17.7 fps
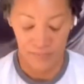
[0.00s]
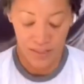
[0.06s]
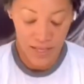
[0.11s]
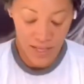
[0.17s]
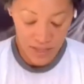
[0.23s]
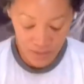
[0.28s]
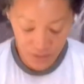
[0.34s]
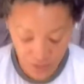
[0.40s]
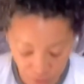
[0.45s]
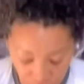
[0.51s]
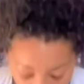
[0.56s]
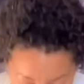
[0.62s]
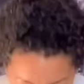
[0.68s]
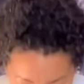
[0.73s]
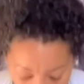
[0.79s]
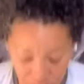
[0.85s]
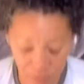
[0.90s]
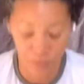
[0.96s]
Toes up
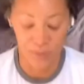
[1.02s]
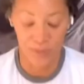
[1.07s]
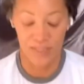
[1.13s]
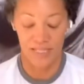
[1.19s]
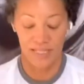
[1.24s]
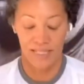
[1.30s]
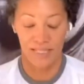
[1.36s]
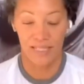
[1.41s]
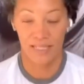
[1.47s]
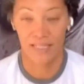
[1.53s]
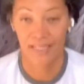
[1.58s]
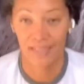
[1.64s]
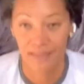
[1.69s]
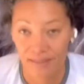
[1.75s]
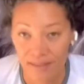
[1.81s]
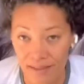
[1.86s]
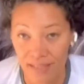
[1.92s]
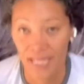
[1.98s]
towards the ceiling.
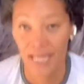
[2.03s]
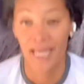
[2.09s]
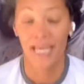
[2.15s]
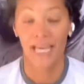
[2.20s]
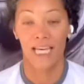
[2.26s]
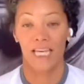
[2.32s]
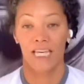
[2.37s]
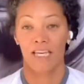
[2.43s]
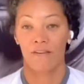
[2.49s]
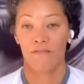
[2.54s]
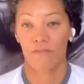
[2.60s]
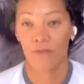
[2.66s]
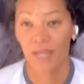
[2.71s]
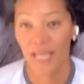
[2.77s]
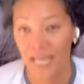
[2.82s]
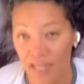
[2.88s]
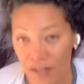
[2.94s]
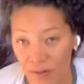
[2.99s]
If you can't grab